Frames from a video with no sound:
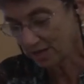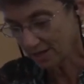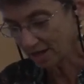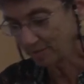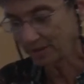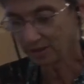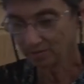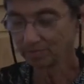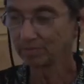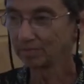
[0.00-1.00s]
that I'd be
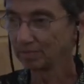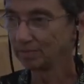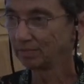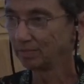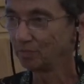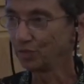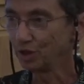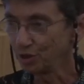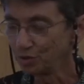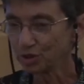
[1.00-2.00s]

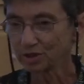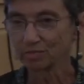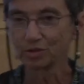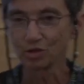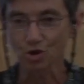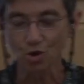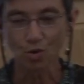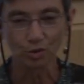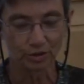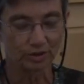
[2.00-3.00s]
used to the
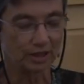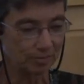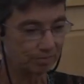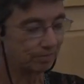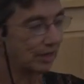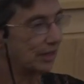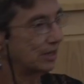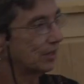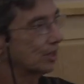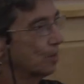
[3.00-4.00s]
cold, and I, I guess
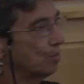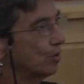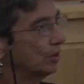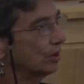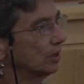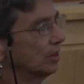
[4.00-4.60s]
at some point